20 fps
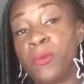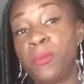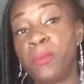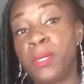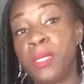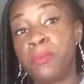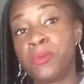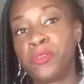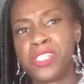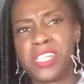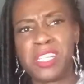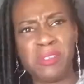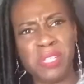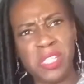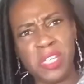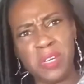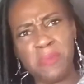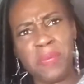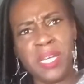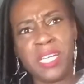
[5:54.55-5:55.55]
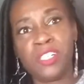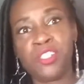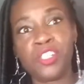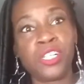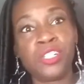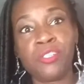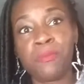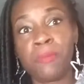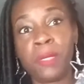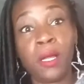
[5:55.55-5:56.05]
people say, you're being
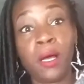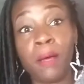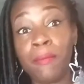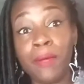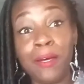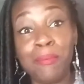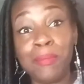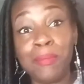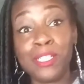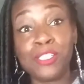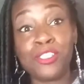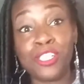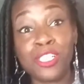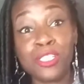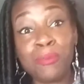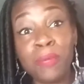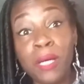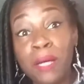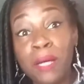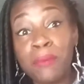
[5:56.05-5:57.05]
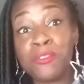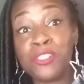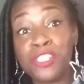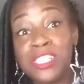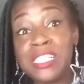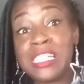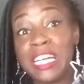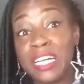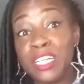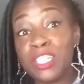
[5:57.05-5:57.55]
judgmental. I'm not being judgmental. I'm
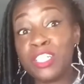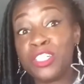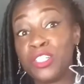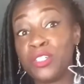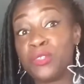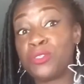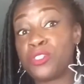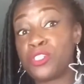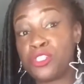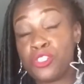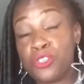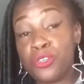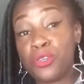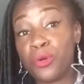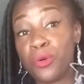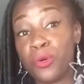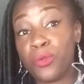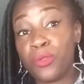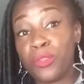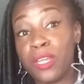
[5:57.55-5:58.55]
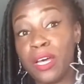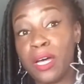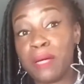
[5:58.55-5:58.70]
just telling you the truth.